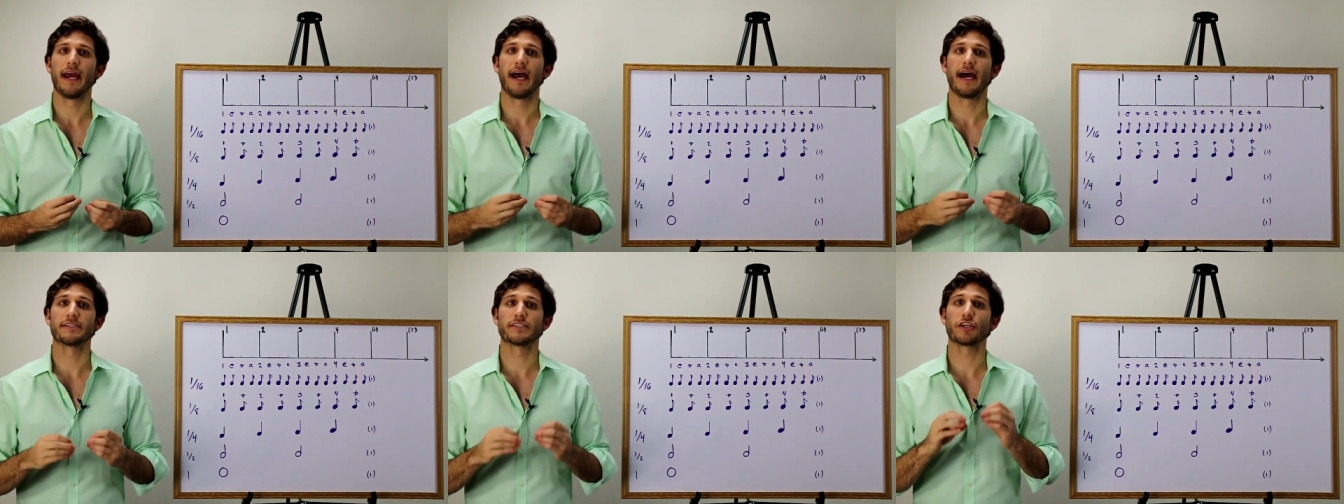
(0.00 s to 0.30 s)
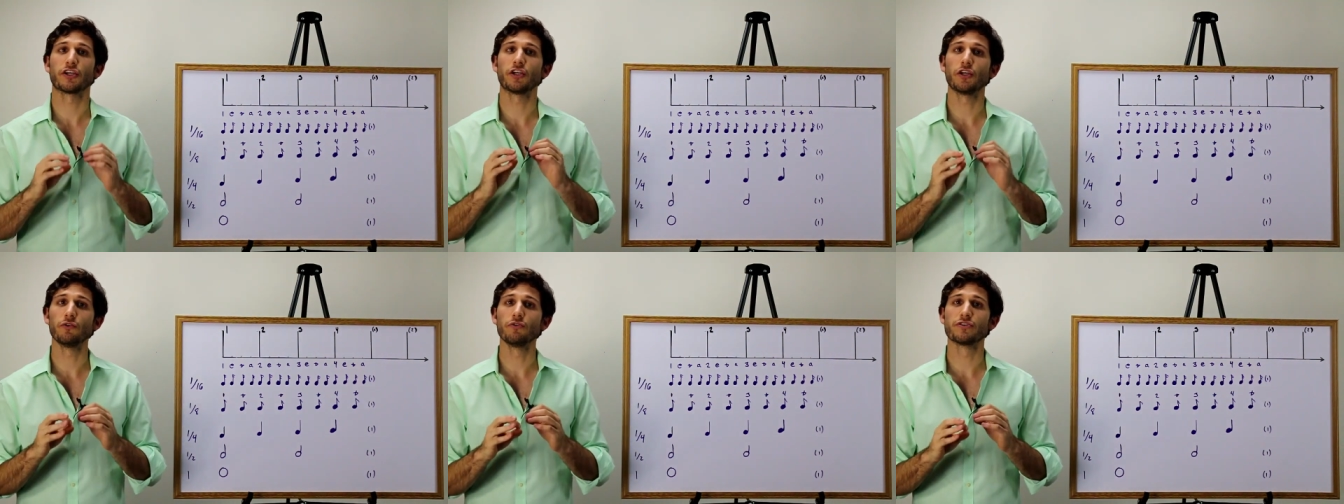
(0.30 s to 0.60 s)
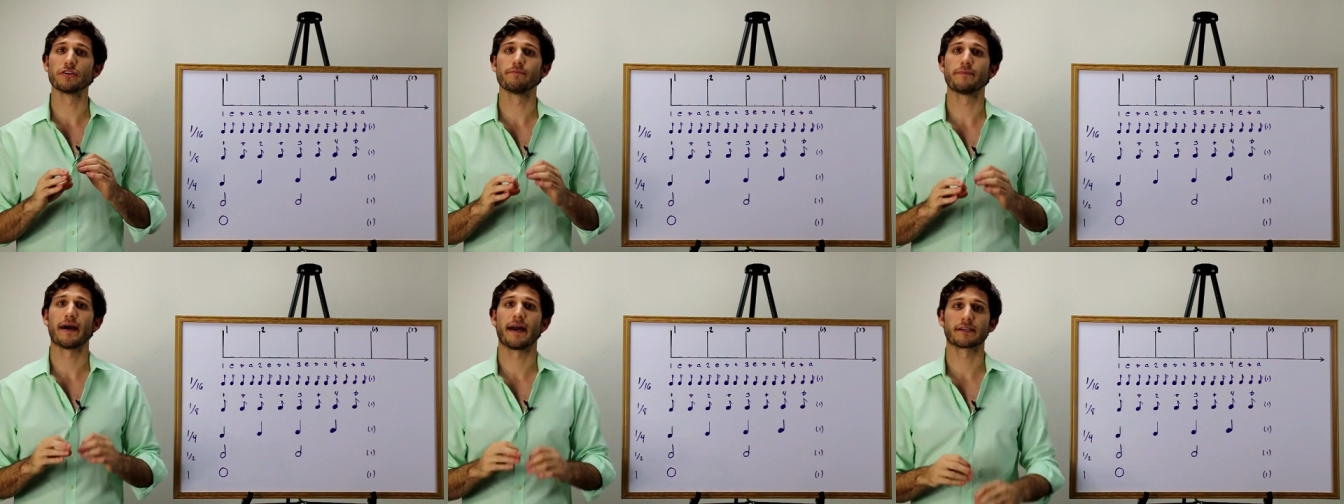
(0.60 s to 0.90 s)
has a
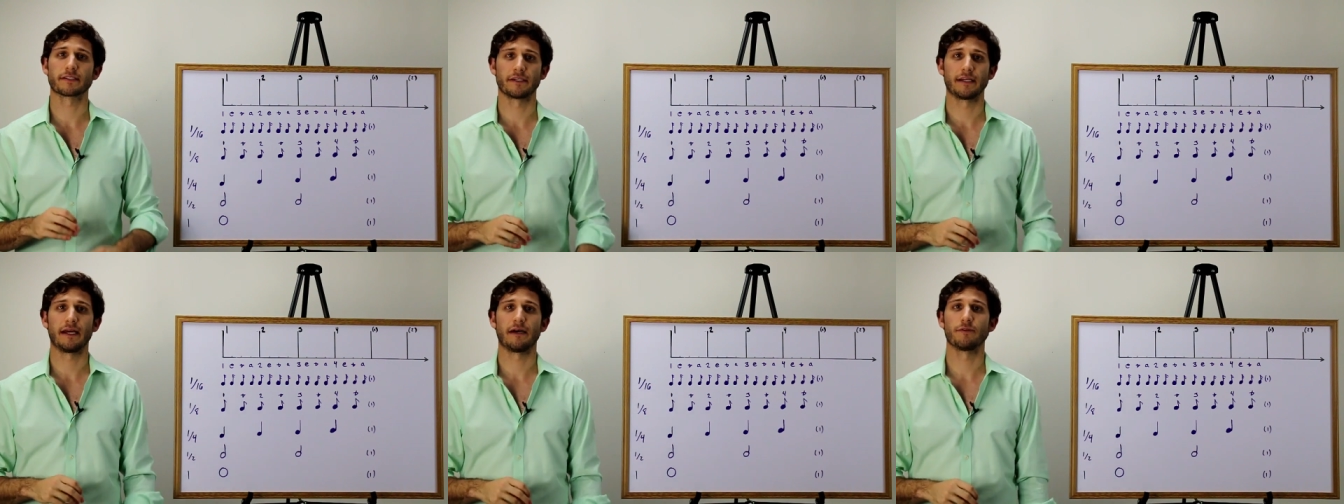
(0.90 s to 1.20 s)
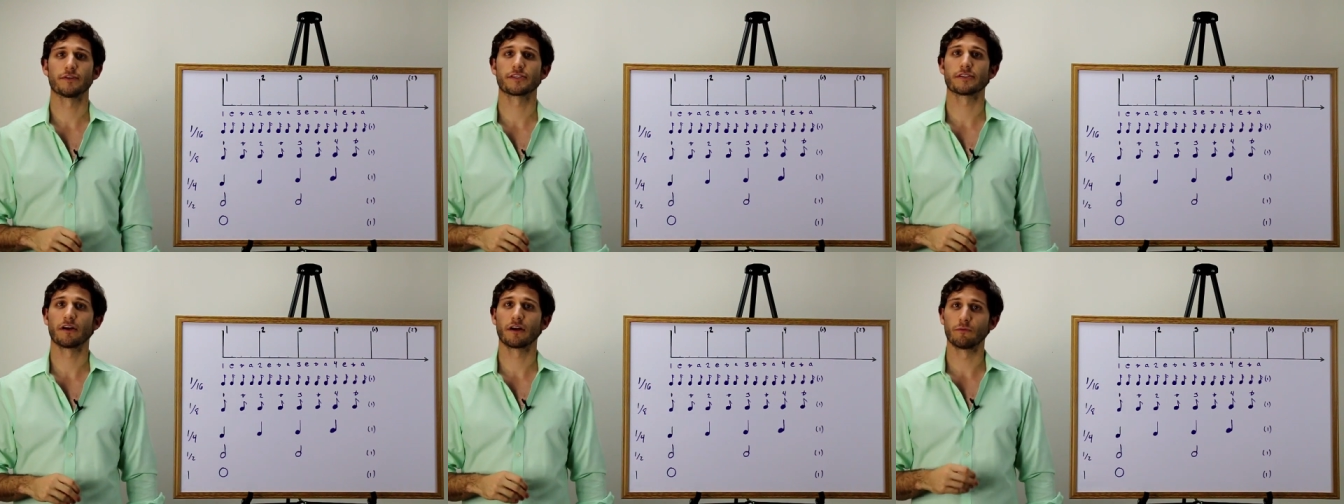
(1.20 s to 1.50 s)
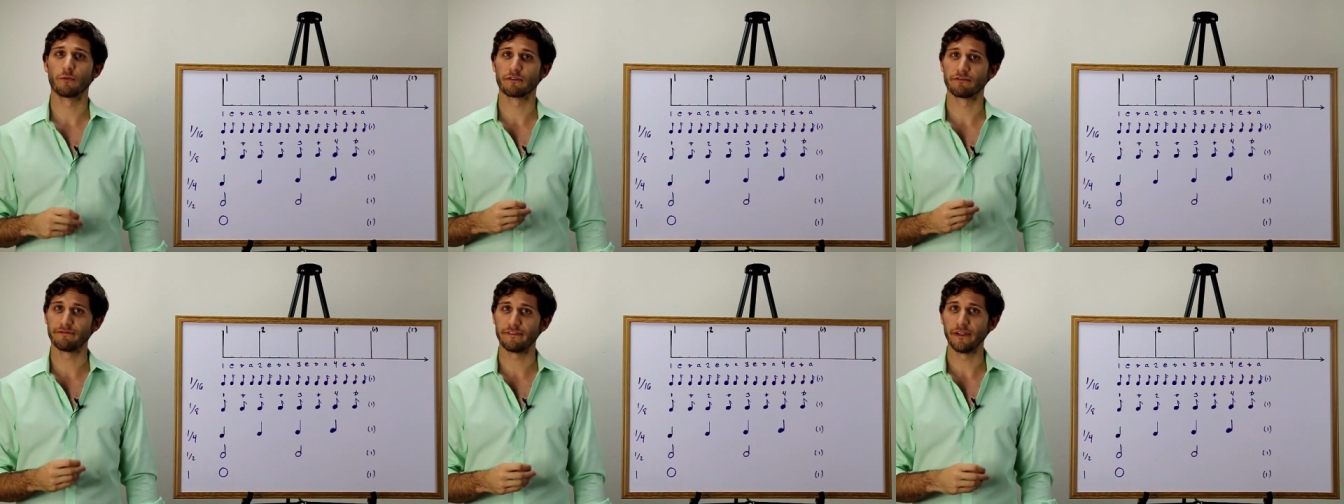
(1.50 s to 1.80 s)
huge impact on how a
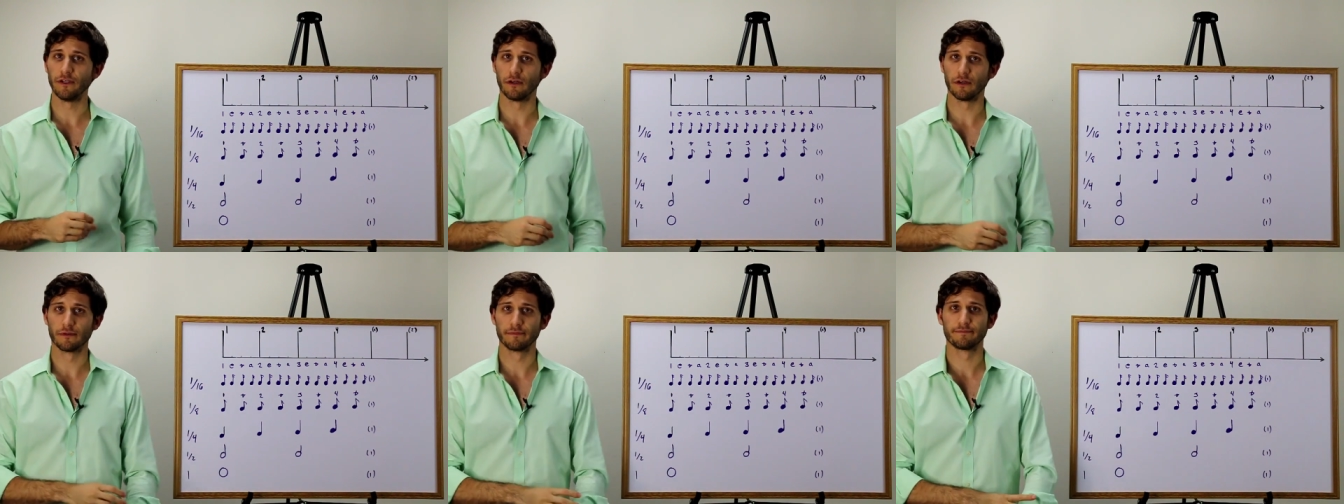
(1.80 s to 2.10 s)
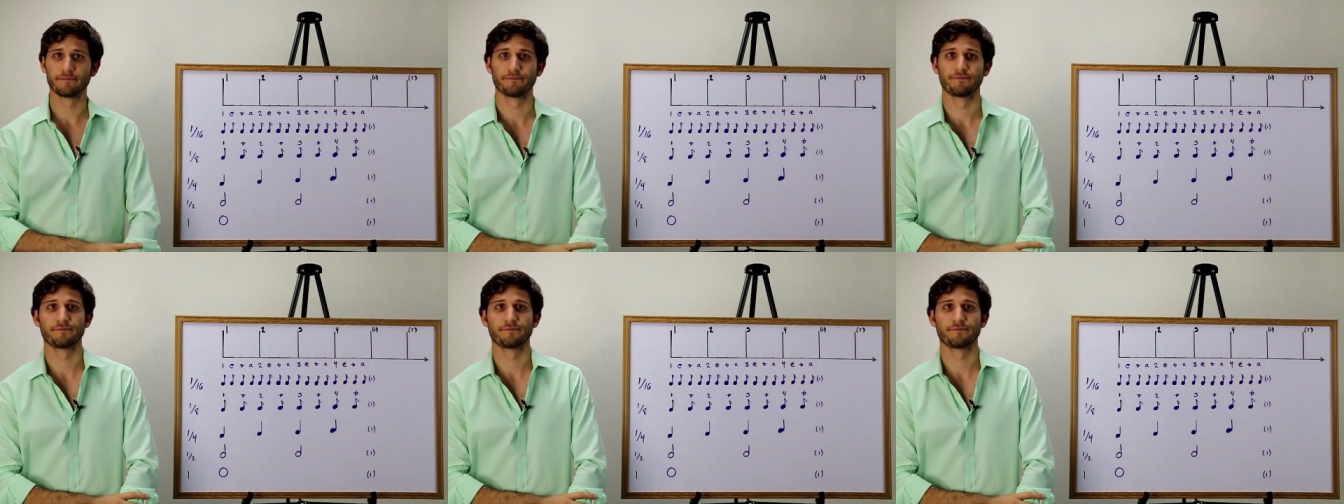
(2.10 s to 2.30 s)
song would feel.